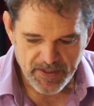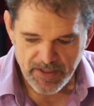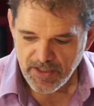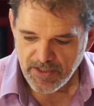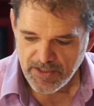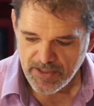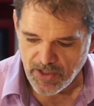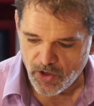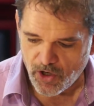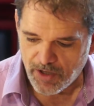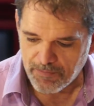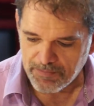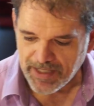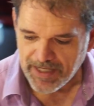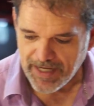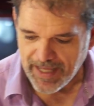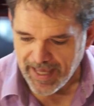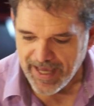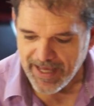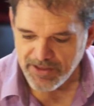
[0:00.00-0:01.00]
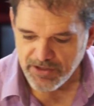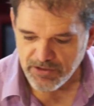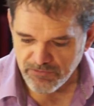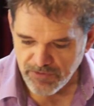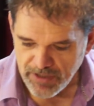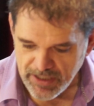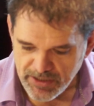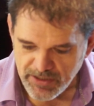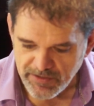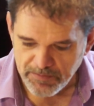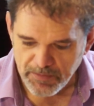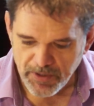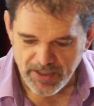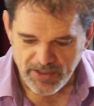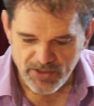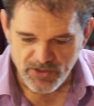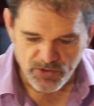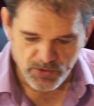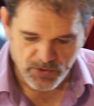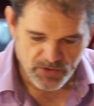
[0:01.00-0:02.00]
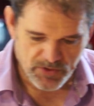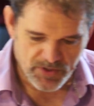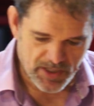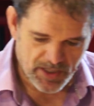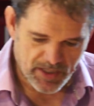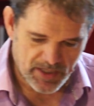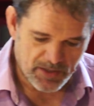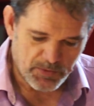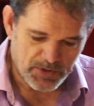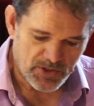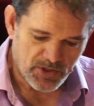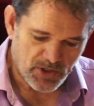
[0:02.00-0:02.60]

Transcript: So I'm going to add the rest of my sauce here, which